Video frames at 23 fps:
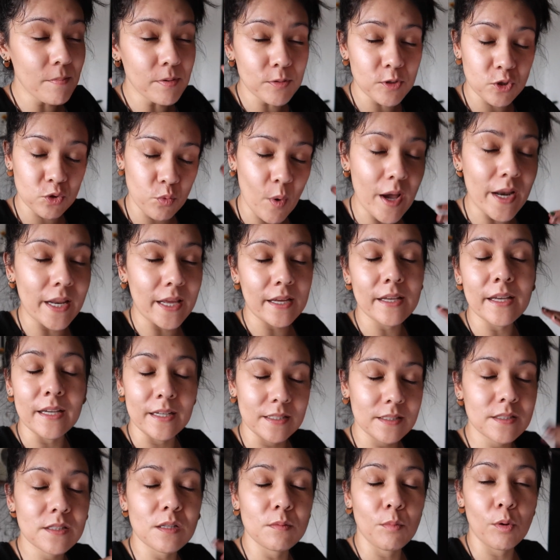I'm sweating.
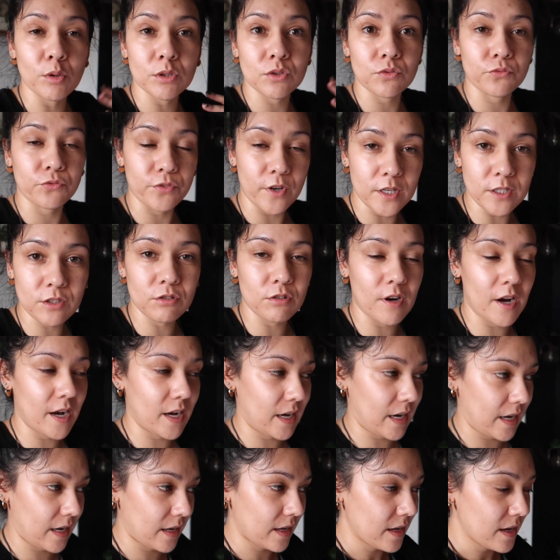It's the most
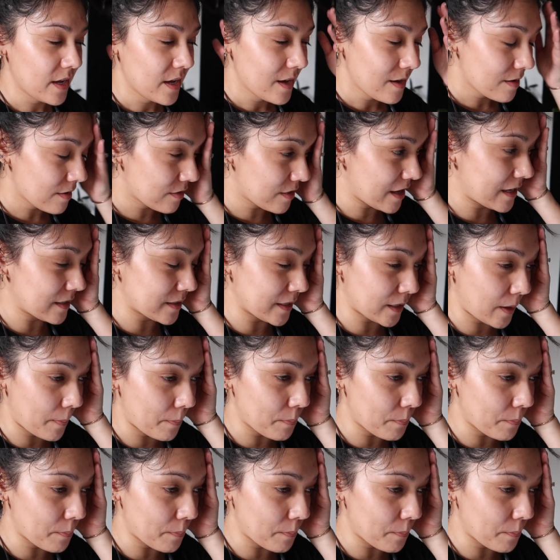frustrating thing. It's like